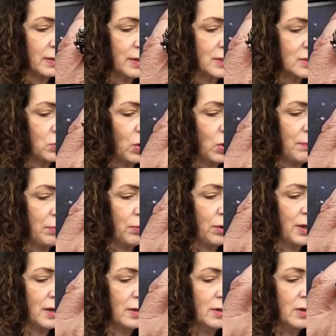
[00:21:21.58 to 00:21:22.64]
It's 1
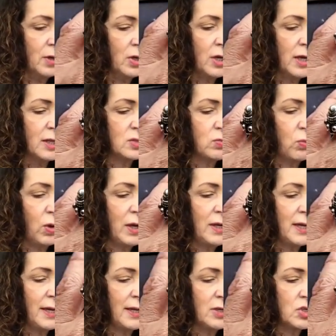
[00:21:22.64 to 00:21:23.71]
point, it's 1
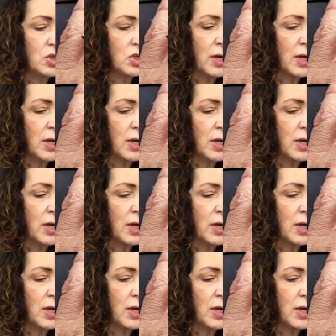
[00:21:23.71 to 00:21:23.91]
inch